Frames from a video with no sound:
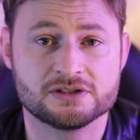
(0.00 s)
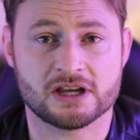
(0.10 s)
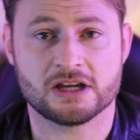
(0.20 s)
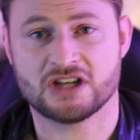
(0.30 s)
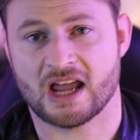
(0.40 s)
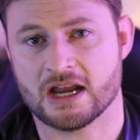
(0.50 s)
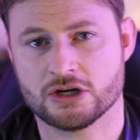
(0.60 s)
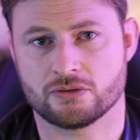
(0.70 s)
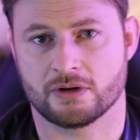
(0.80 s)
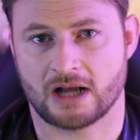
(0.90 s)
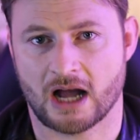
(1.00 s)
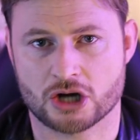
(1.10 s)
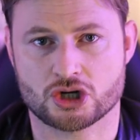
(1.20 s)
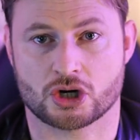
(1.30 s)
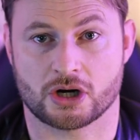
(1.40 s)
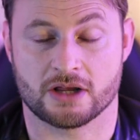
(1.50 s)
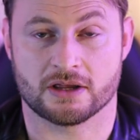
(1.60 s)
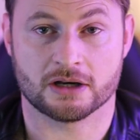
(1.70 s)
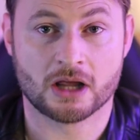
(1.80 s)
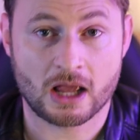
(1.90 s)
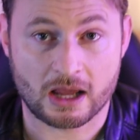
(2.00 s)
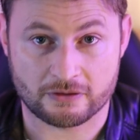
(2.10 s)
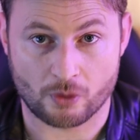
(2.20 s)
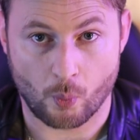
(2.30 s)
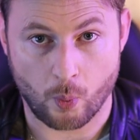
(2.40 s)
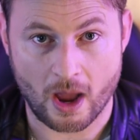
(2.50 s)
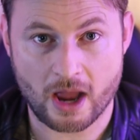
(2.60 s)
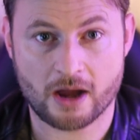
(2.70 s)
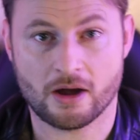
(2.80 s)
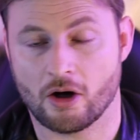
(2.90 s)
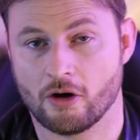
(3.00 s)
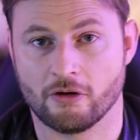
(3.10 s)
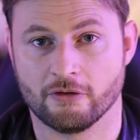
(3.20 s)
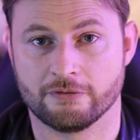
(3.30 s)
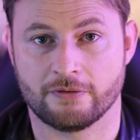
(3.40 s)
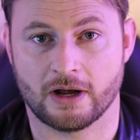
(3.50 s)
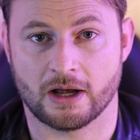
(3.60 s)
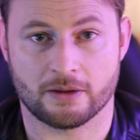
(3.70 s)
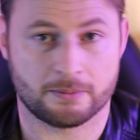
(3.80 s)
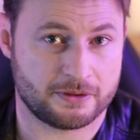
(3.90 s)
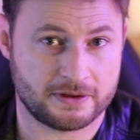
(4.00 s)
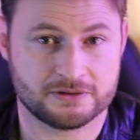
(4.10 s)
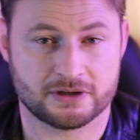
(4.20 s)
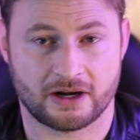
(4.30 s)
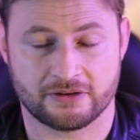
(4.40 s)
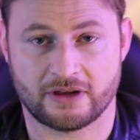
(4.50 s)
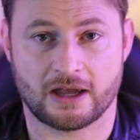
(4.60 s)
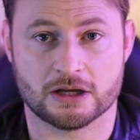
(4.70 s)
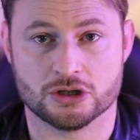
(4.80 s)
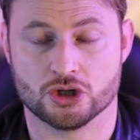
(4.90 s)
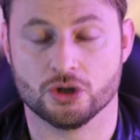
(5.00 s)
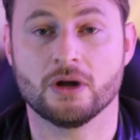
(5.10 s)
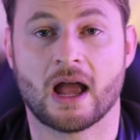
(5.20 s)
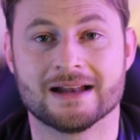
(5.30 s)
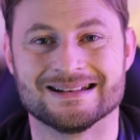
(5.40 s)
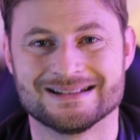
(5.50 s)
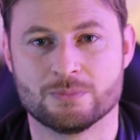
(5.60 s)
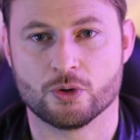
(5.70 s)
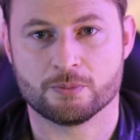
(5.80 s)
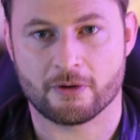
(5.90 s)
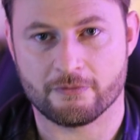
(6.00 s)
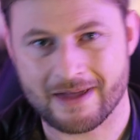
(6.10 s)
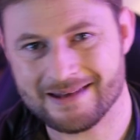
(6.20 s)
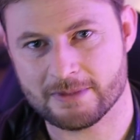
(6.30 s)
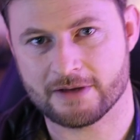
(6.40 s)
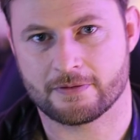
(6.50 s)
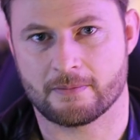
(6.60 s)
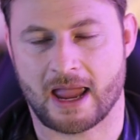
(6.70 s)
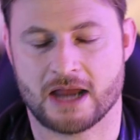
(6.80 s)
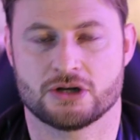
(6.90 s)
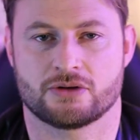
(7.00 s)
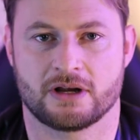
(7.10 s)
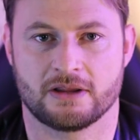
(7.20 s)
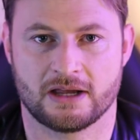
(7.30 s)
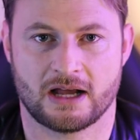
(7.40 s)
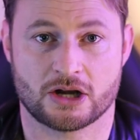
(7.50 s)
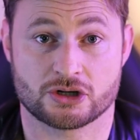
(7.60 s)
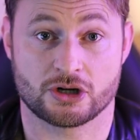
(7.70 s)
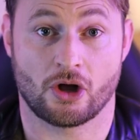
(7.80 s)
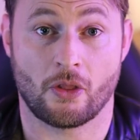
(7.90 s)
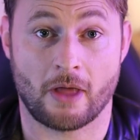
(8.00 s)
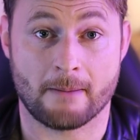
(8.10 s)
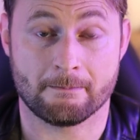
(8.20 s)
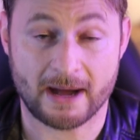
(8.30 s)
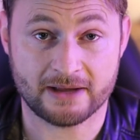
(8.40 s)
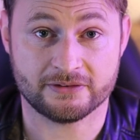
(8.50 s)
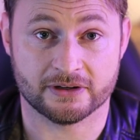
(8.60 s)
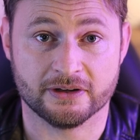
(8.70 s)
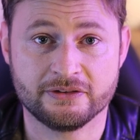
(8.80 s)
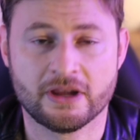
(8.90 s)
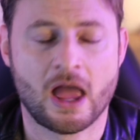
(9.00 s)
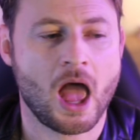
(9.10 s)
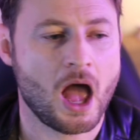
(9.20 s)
seek to enter a country that is aware of uh, the things that I say and do and would prevent me from entering their country on that basis,